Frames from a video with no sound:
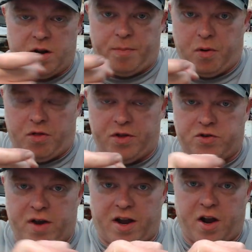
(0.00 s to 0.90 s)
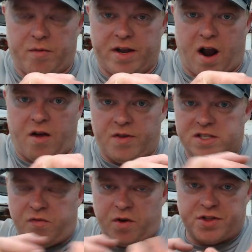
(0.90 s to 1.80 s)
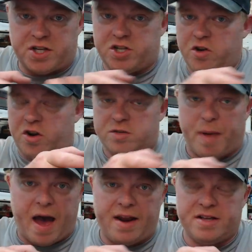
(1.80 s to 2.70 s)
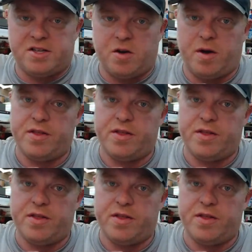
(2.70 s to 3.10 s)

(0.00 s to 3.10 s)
to pull the trigger regardless of what the shooter's body's doing.